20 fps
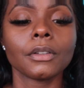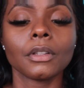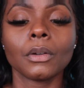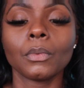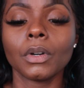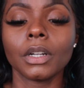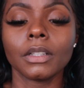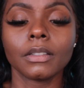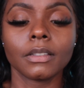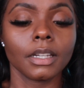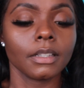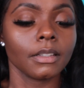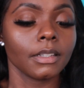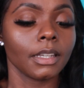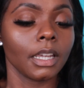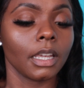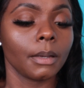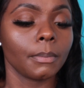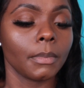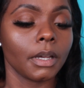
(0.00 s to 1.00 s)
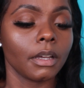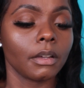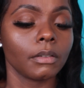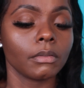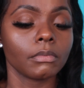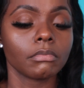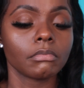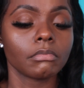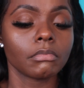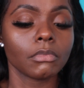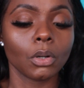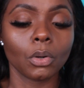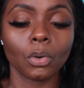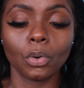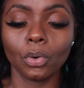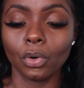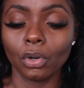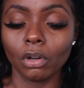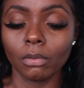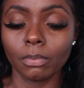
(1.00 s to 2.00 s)
are the ones that came out
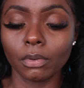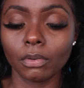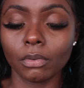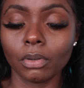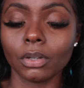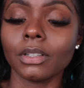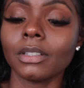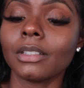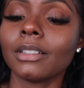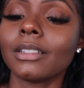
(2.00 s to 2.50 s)
horrible.